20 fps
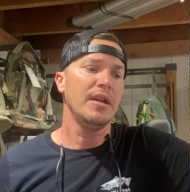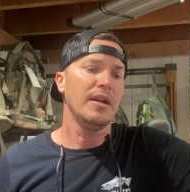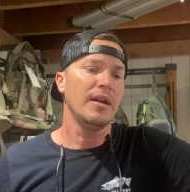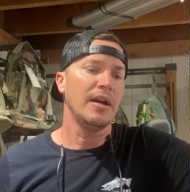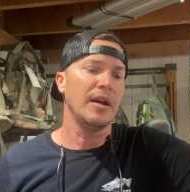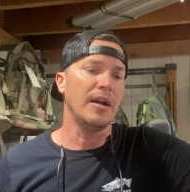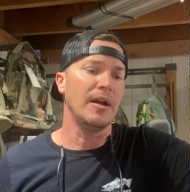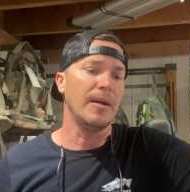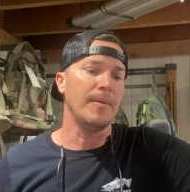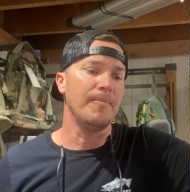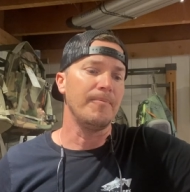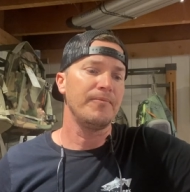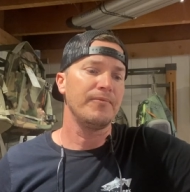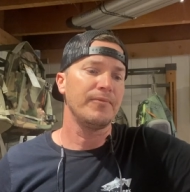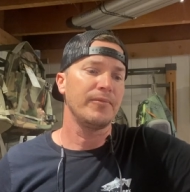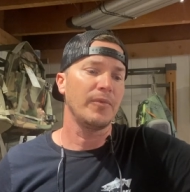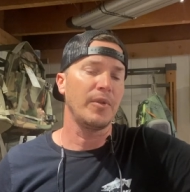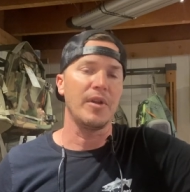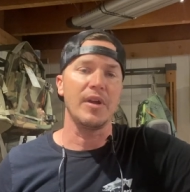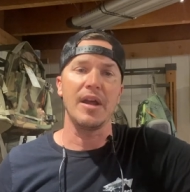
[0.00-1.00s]
um,
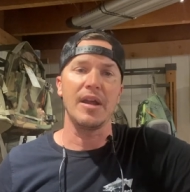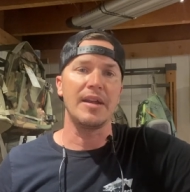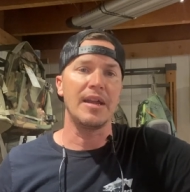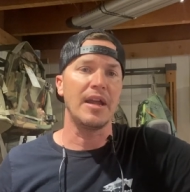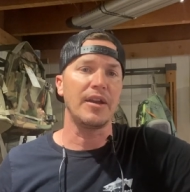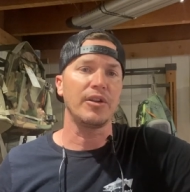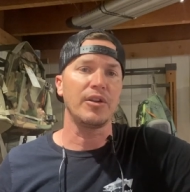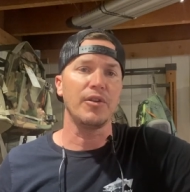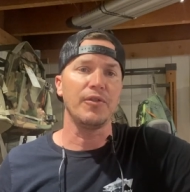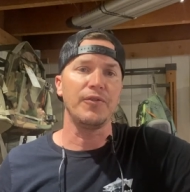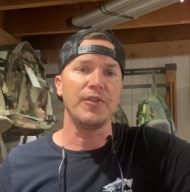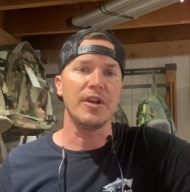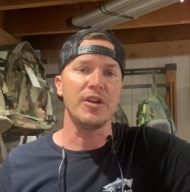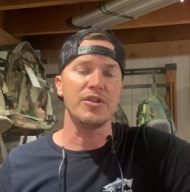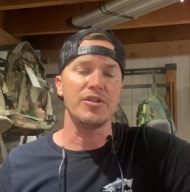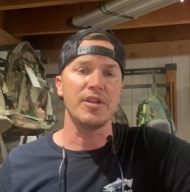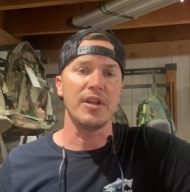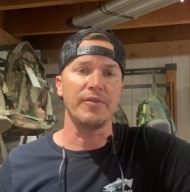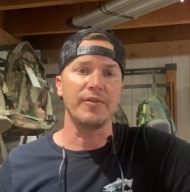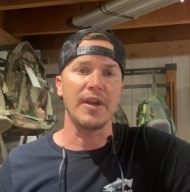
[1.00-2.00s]
when they're heading out to go
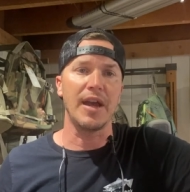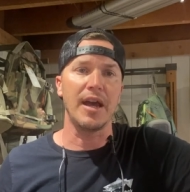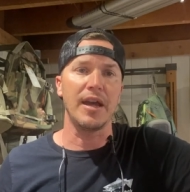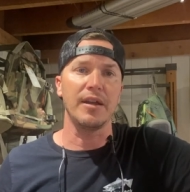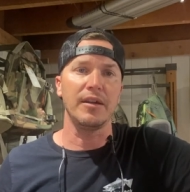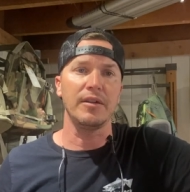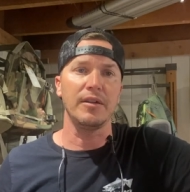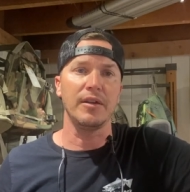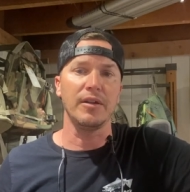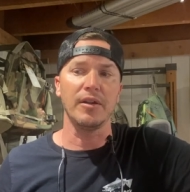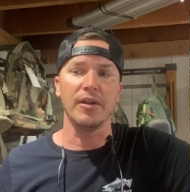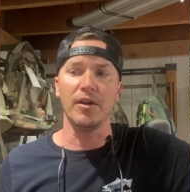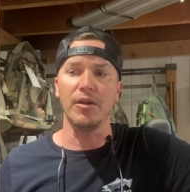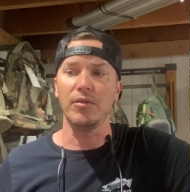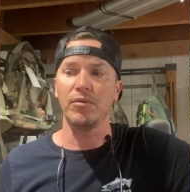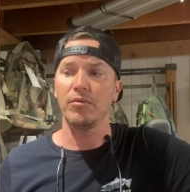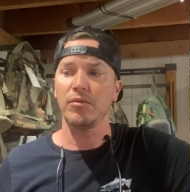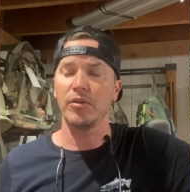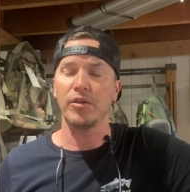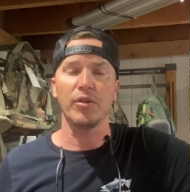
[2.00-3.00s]
fish, they've got you know
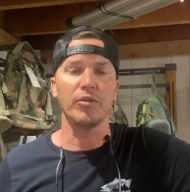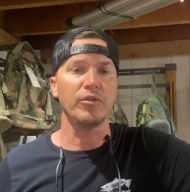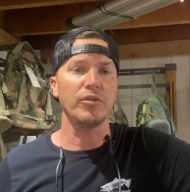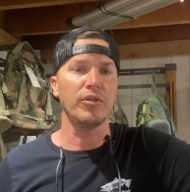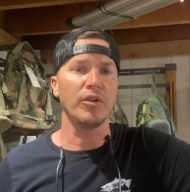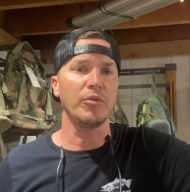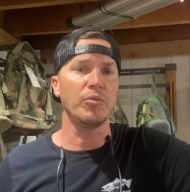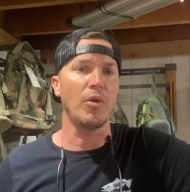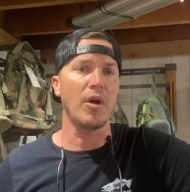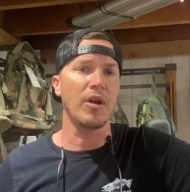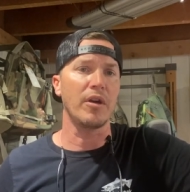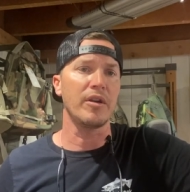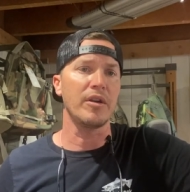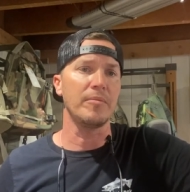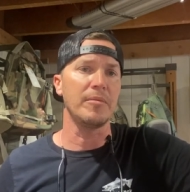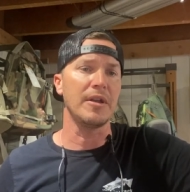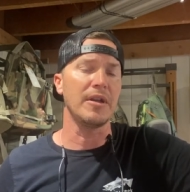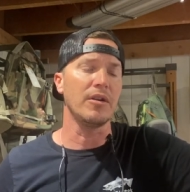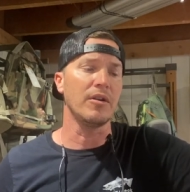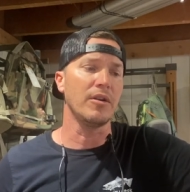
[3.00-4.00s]
good good water to
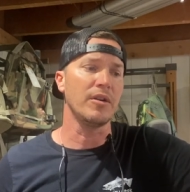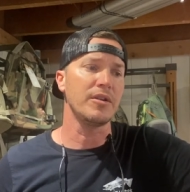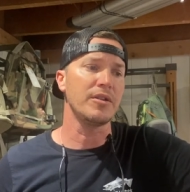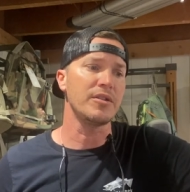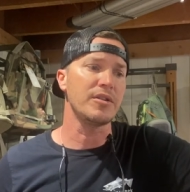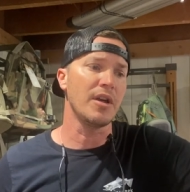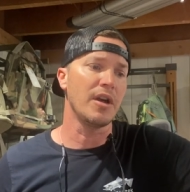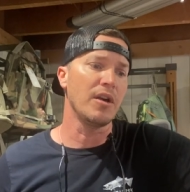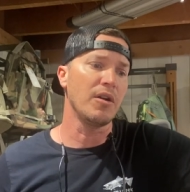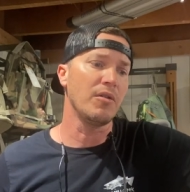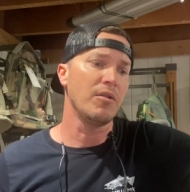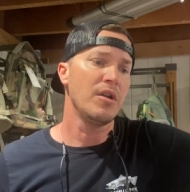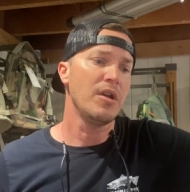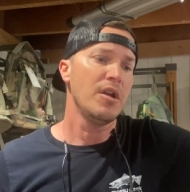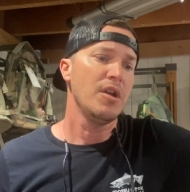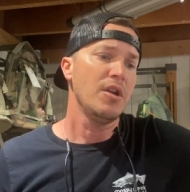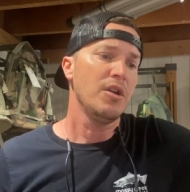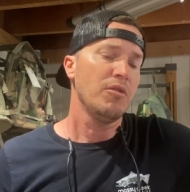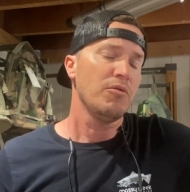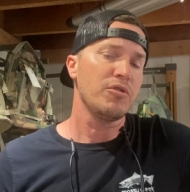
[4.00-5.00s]
be on. So
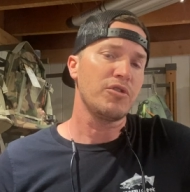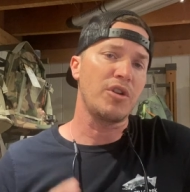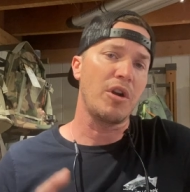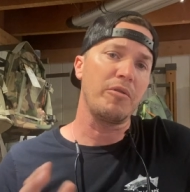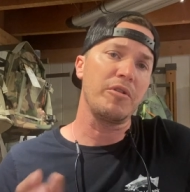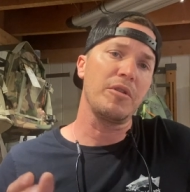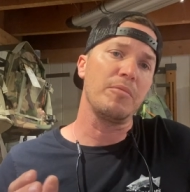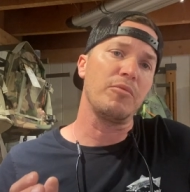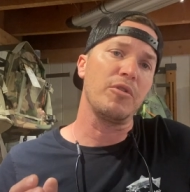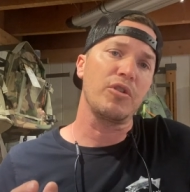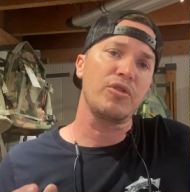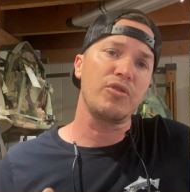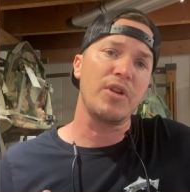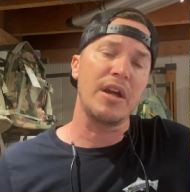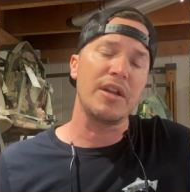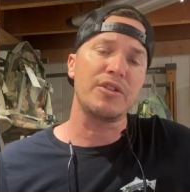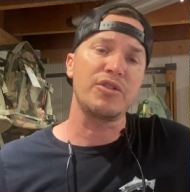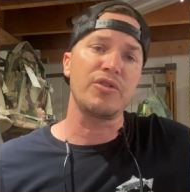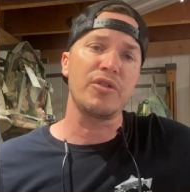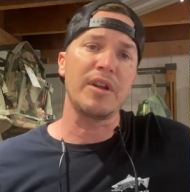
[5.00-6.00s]
we'll start with the brook
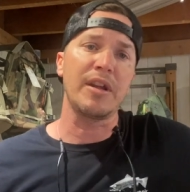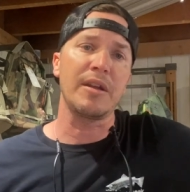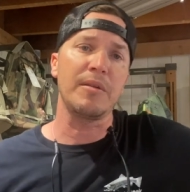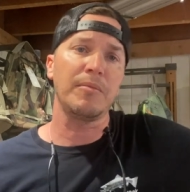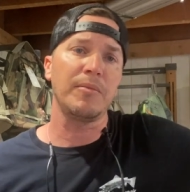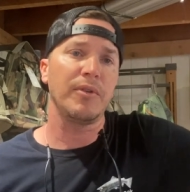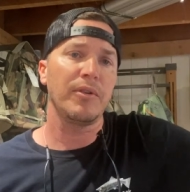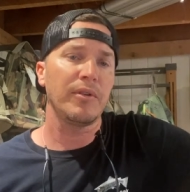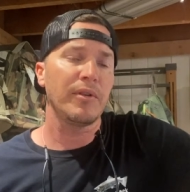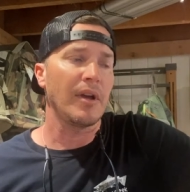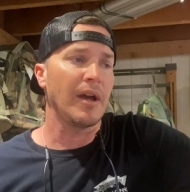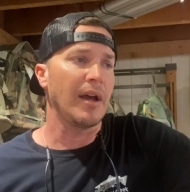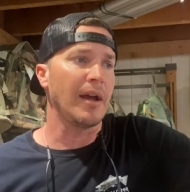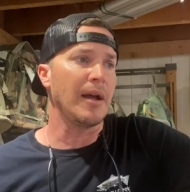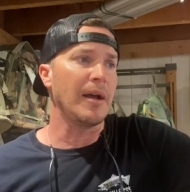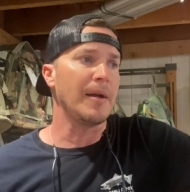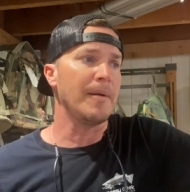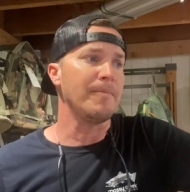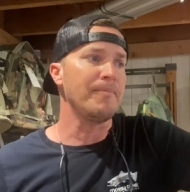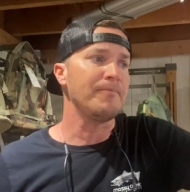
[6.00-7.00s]
trout streams.
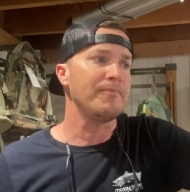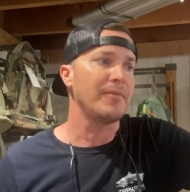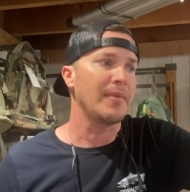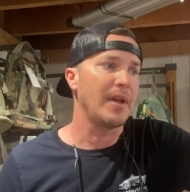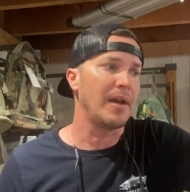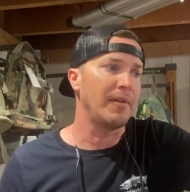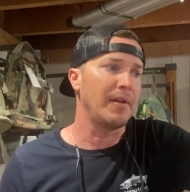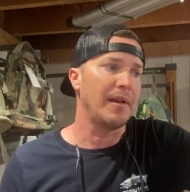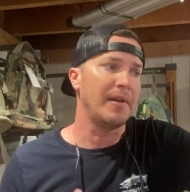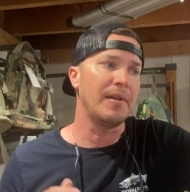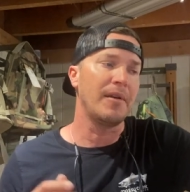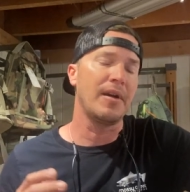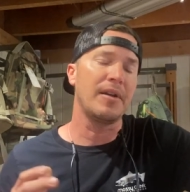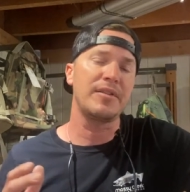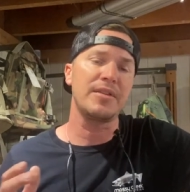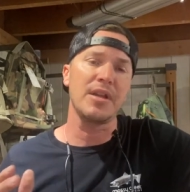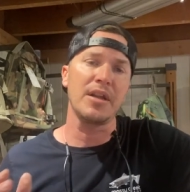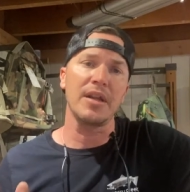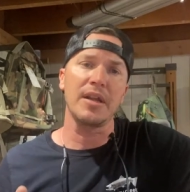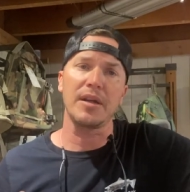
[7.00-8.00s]
Um, I, I, know I
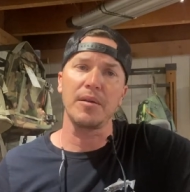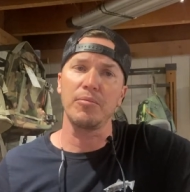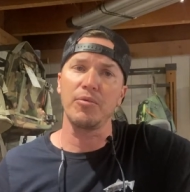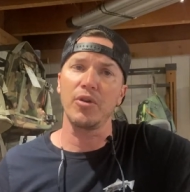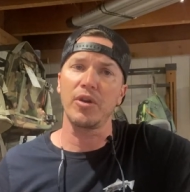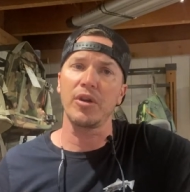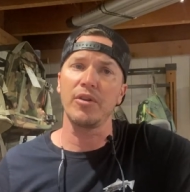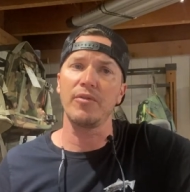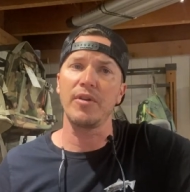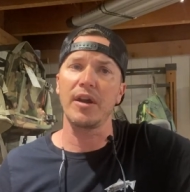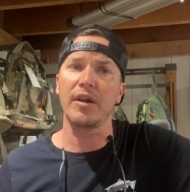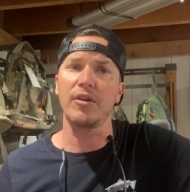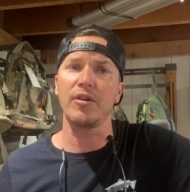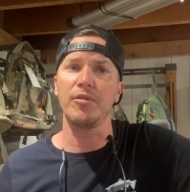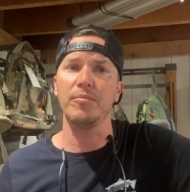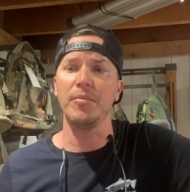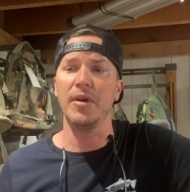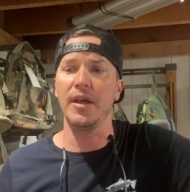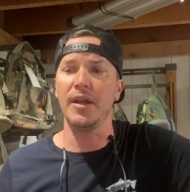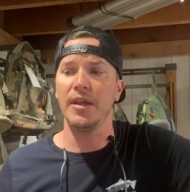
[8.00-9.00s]
sound like a broken
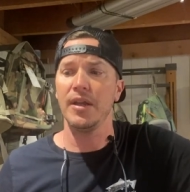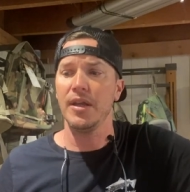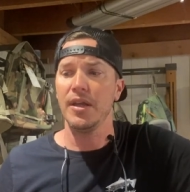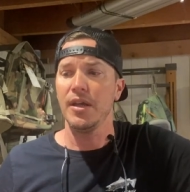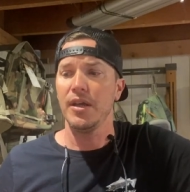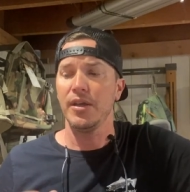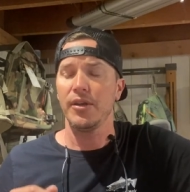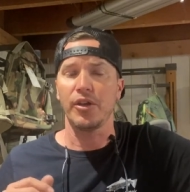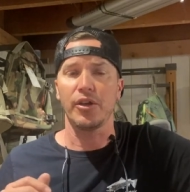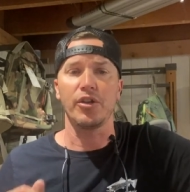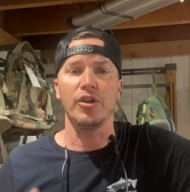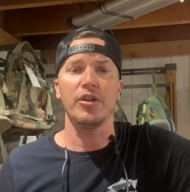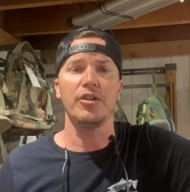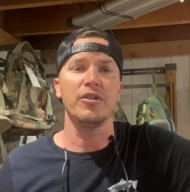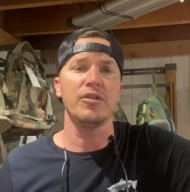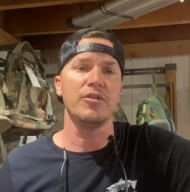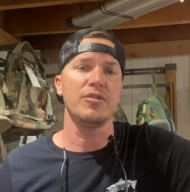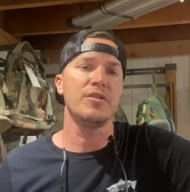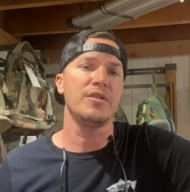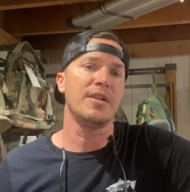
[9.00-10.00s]
record, but the good
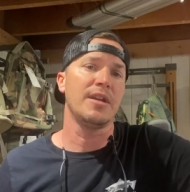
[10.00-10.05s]
news